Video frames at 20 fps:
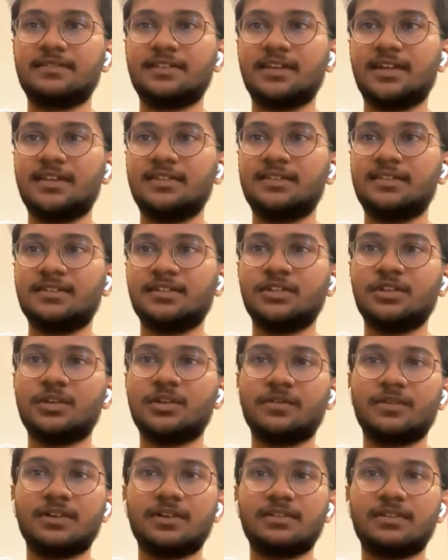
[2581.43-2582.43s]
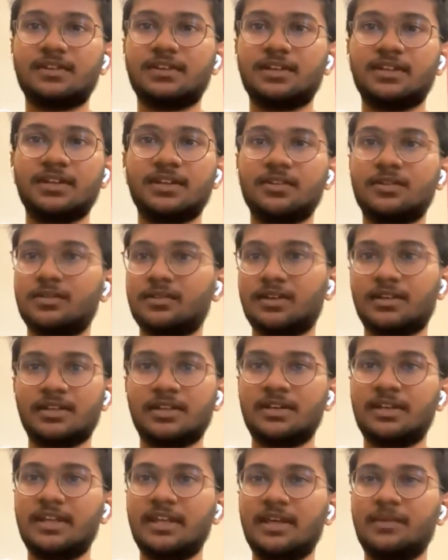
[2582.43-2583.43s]
change the university
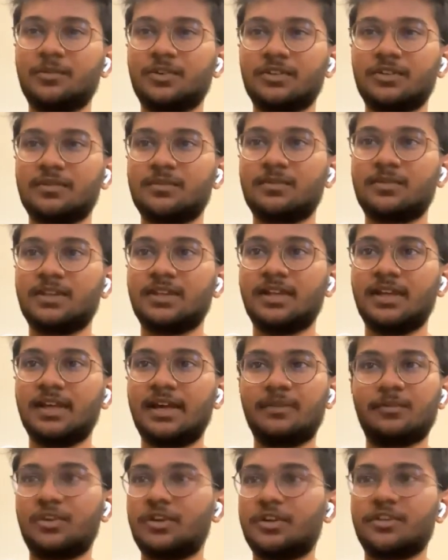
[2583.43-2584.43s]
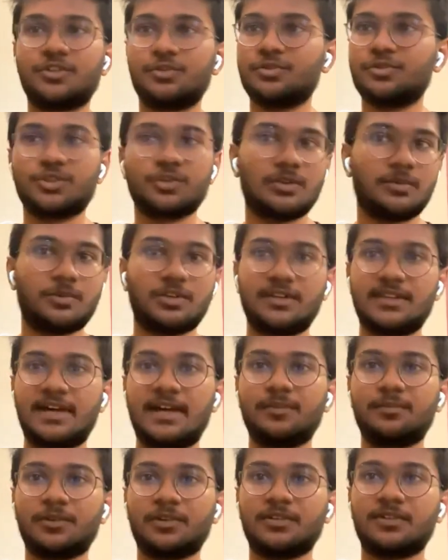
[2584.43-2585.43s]
name or something. I'm not too sure about
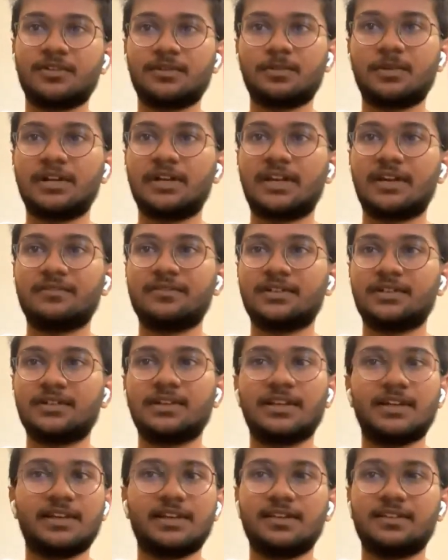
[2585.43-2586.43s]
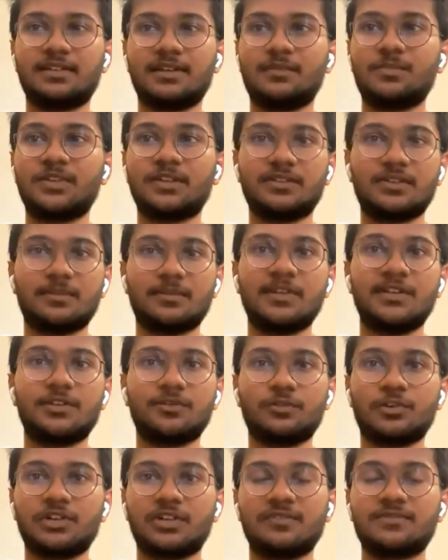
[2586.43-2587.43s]
that process, but I've heard like it's something similar to
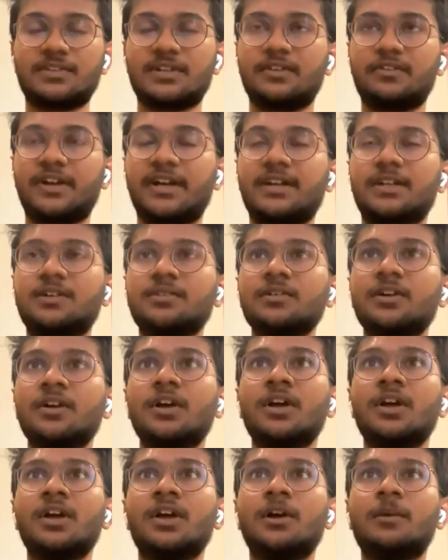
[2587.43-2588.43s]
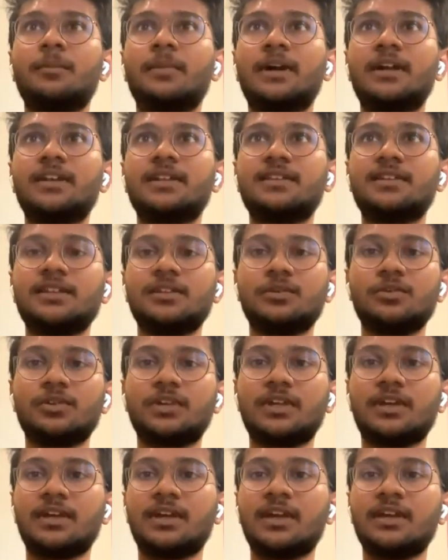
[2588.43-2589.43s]
what I've said right now. But in the
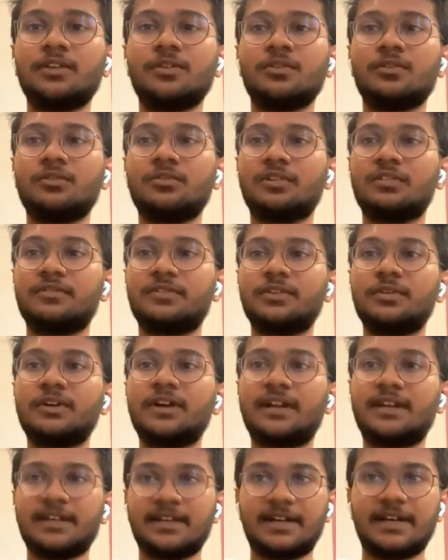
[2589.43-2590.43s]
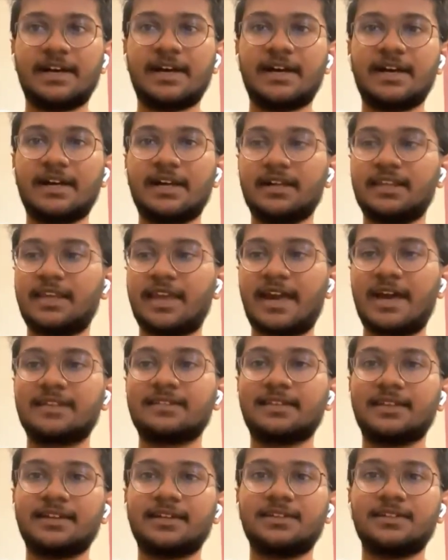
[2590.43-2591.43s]
UK, if you get a CAS
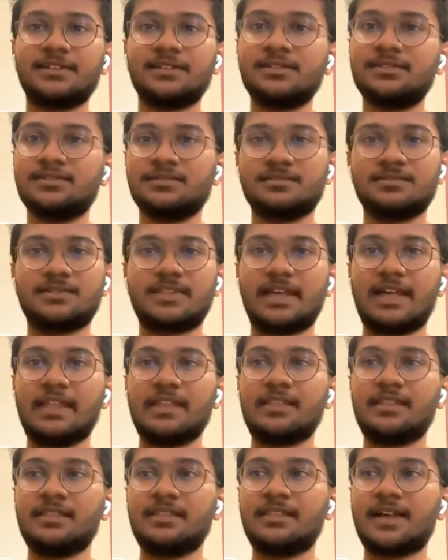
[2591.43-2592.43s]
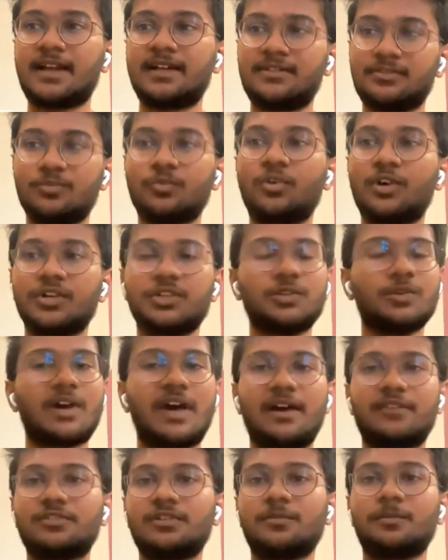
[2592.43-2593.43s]
letter, then that's what you
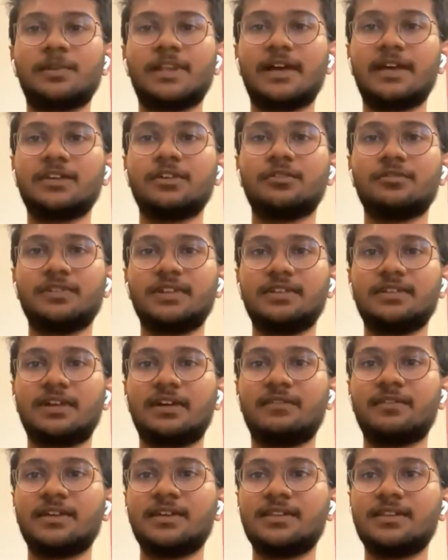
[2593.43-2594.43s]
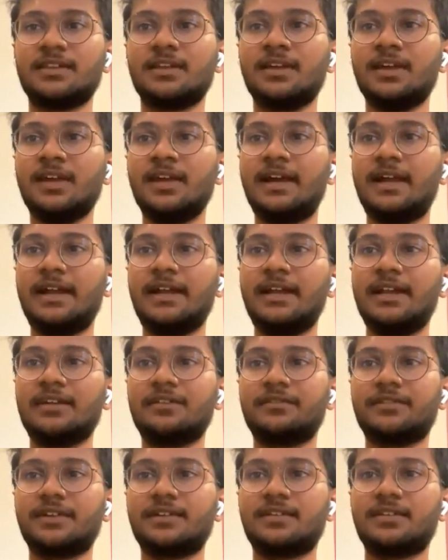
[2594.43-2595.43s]
have to apply your visa with. And
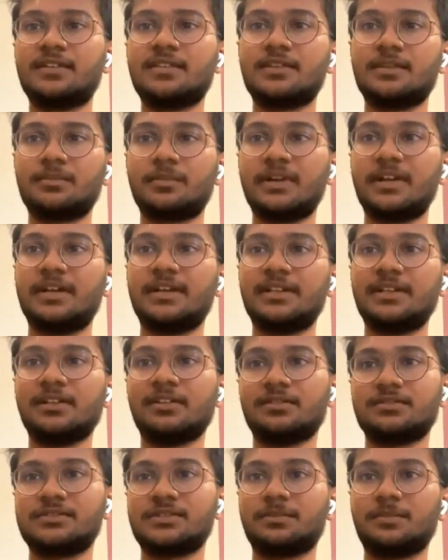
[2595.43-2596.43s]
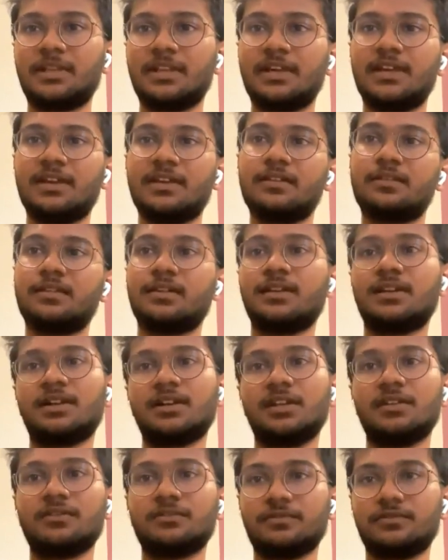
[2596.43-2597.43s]
if it's in the middle of the application and
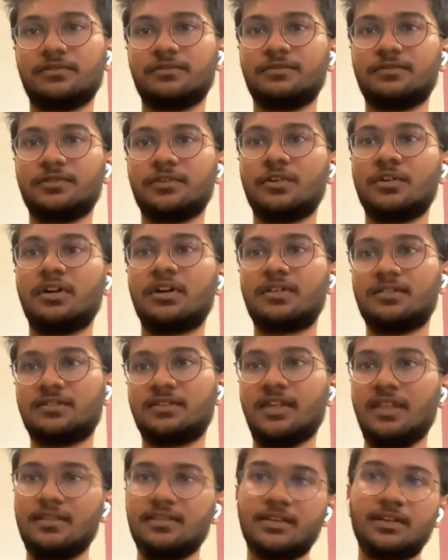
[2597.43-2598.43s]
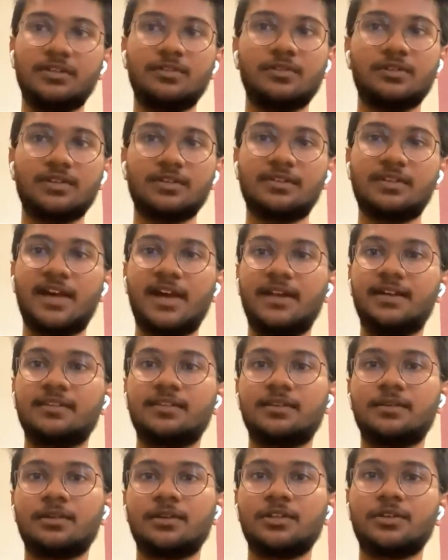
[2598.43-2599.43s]
you're changing to decide
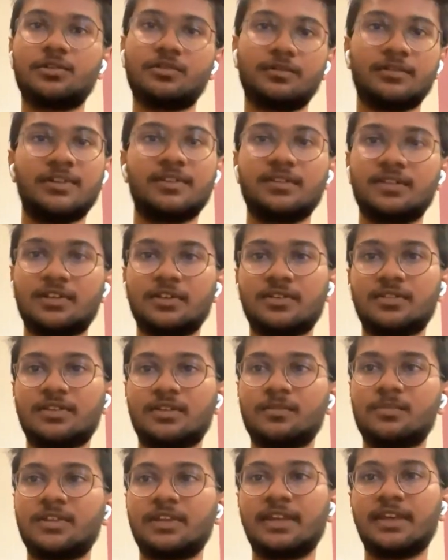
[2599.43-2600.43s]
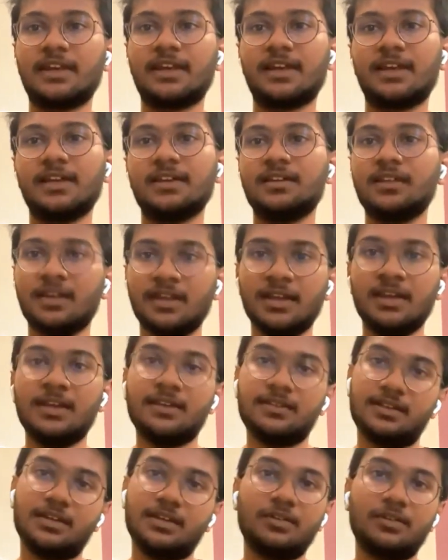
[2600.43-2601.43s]
the university or something again,
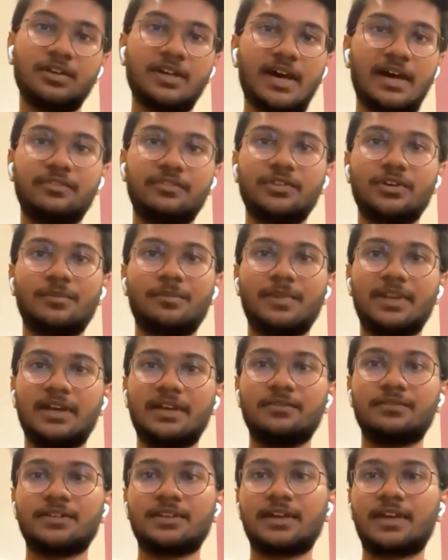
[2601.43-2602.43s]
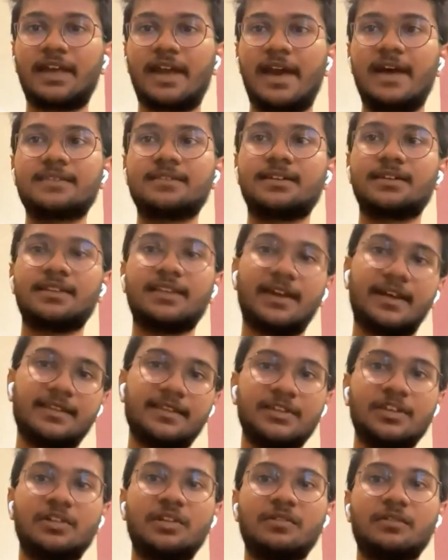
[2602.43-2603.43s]
then you'd have to apply for the CAS at the other
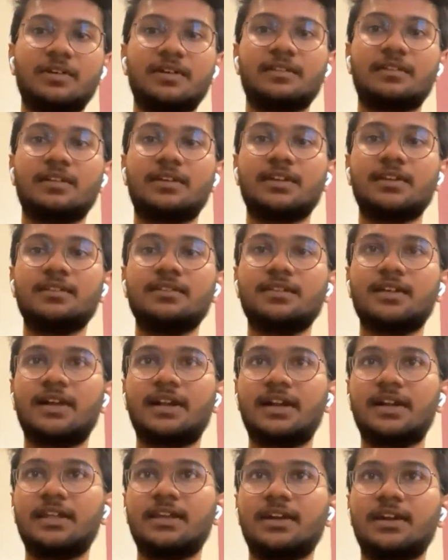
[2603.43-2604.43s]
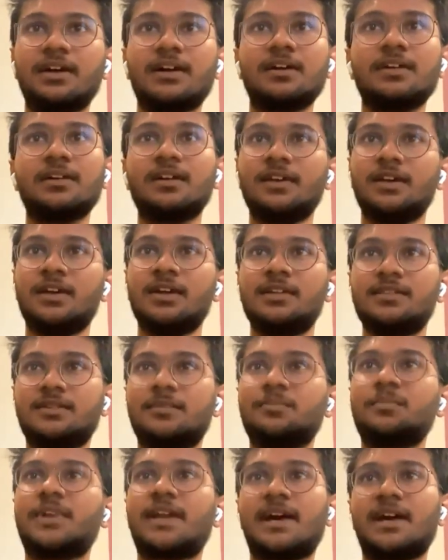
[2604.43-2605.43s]
universities. And here,
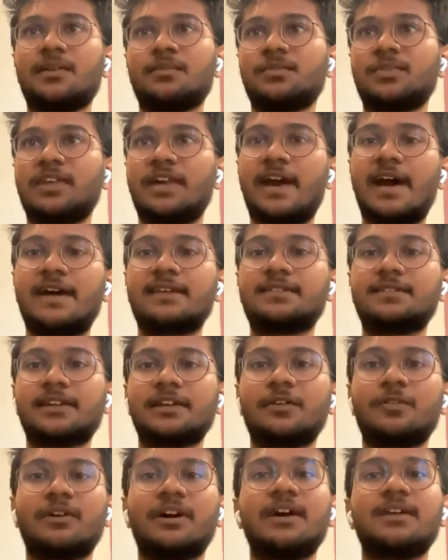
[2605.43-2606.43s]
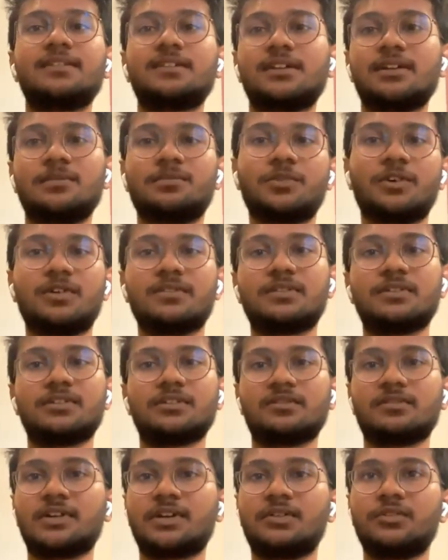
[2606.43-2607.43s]
sometimes CAS requires a deposit
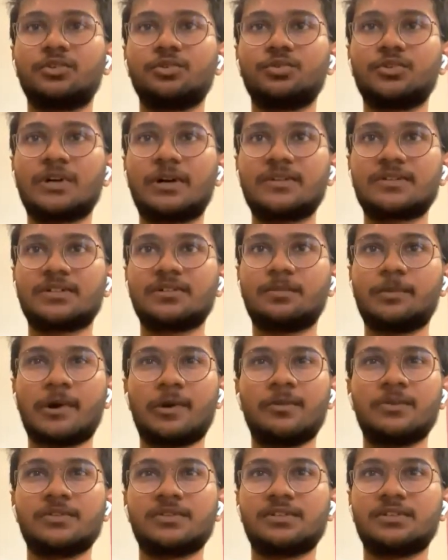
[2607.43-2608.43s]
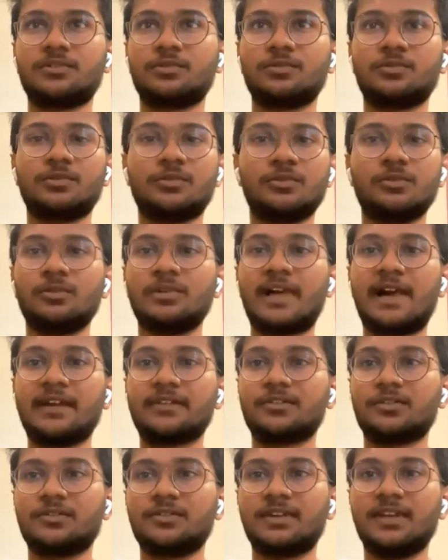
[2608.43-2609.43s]
of around £2,000 or 2
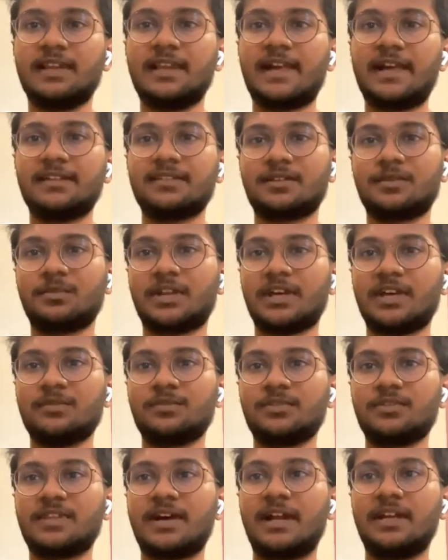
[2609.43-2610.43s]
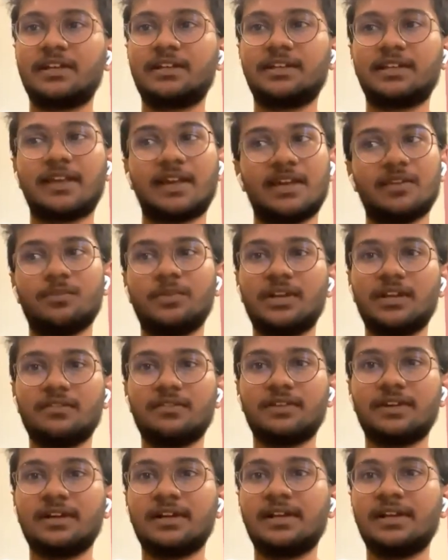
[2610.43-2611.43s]
lakhs or 3 lakhs sometimes. That can be
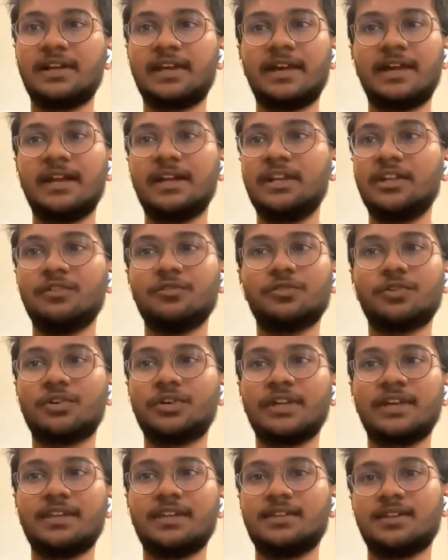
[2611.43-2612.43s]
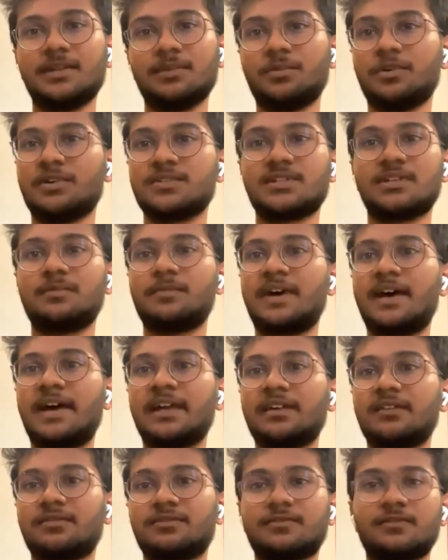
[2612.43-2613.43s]
difficult, and you won't get the deposit
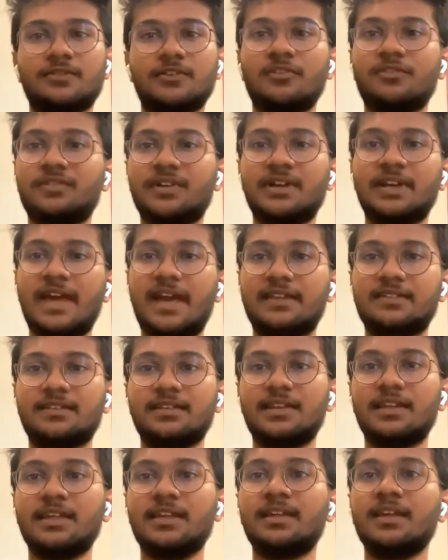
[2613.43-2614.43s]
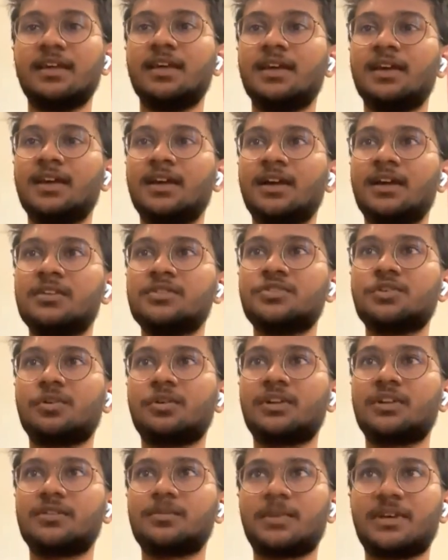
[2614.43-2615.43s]
back if you haven't actually
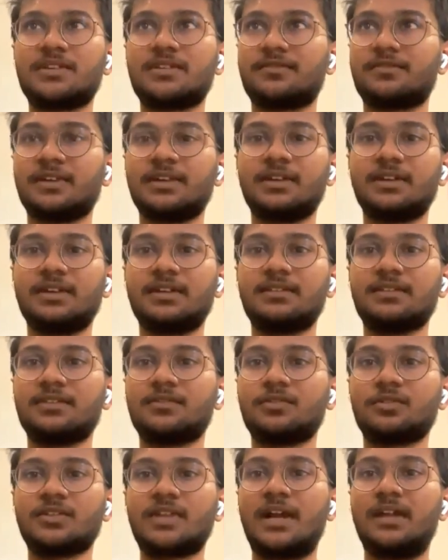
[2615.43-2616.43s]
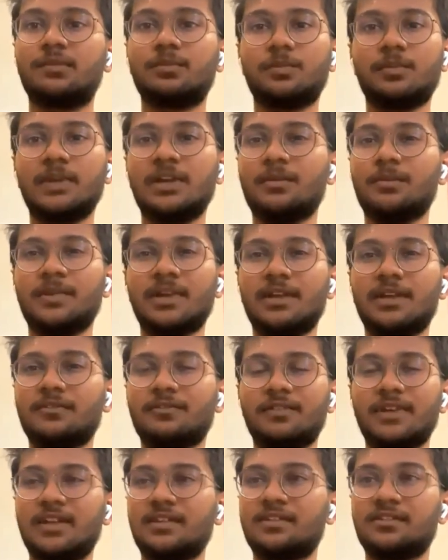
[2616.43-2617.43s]
shown a specific reason, so that be a
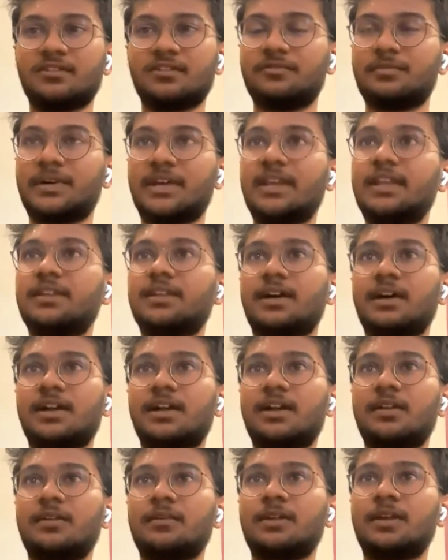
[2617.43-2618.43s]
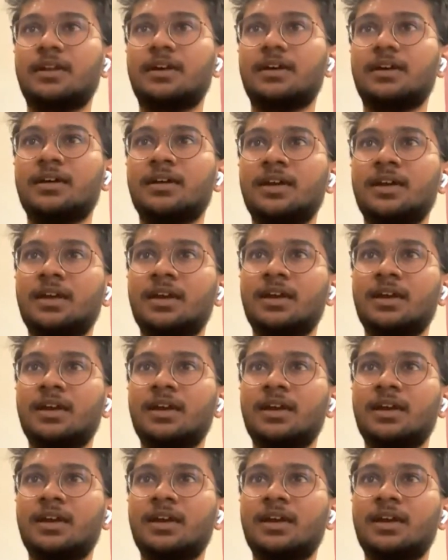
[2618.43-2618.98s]
waste of money. And